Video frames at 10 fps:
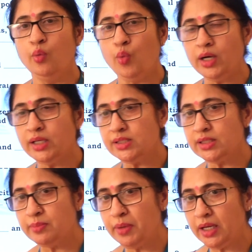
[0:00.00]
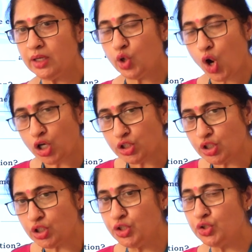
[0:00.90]
What does it mean?
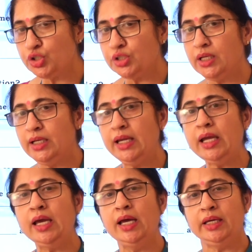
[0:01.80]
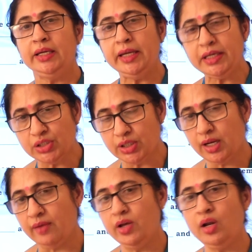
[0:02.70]
Constitutionally, each
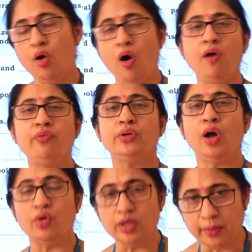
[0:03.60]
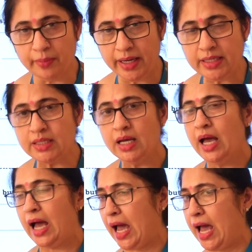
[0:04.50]
level of government
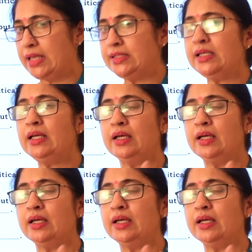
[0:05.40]
has